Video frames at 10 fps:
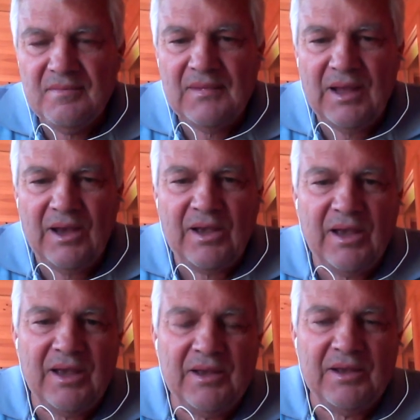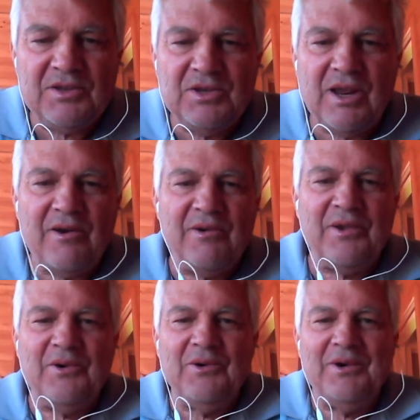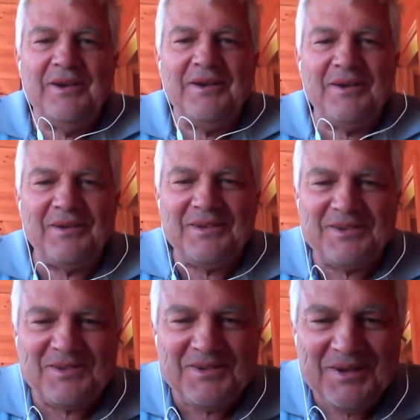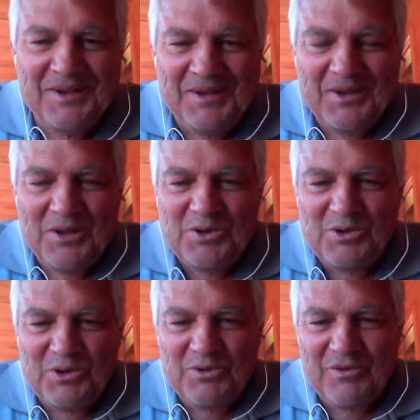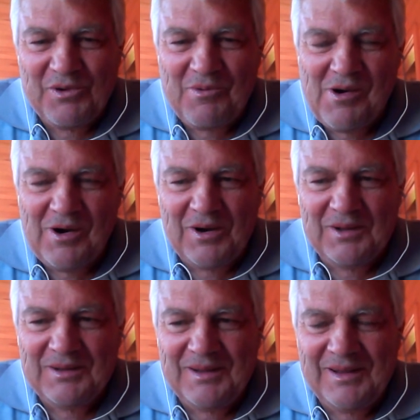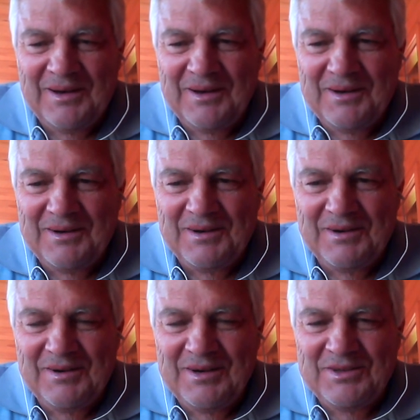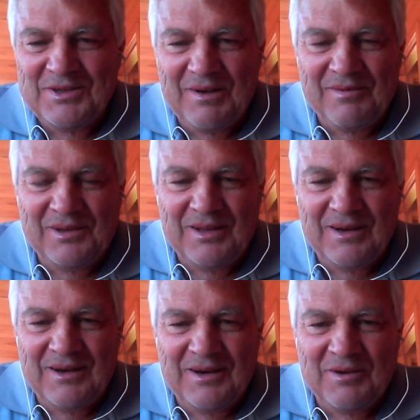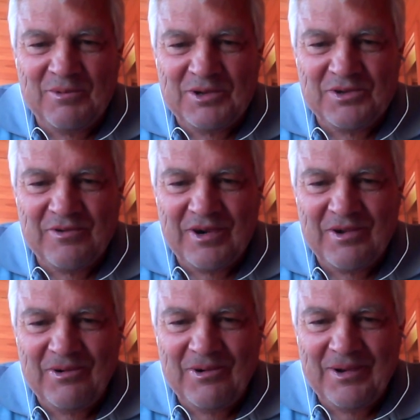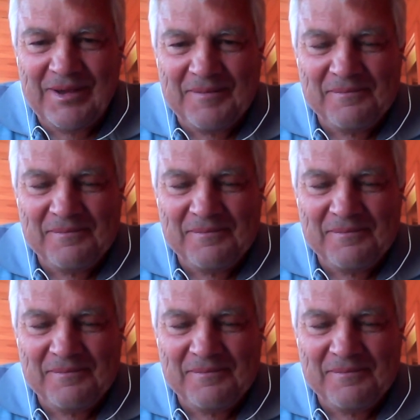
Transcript: Okay, it's now recording. I just talked for a while and discovered that it wasn't recording.